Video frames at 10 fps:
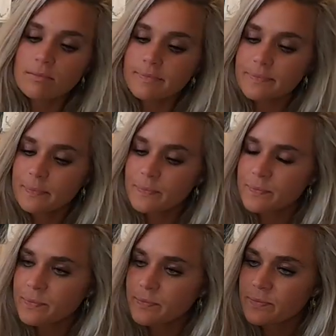
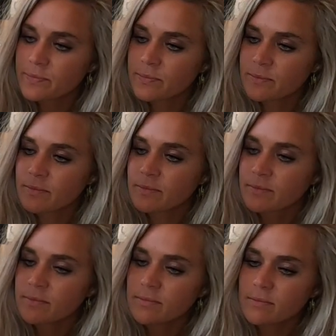
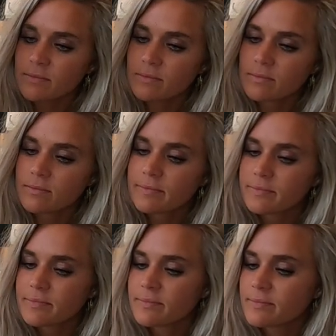
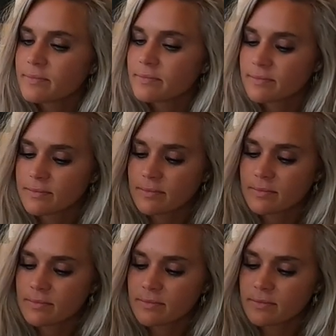
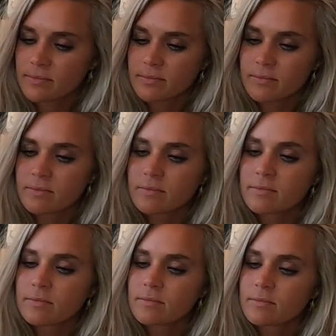
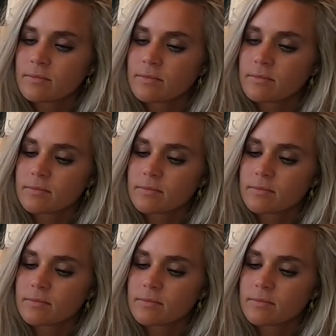This person isn't speaking.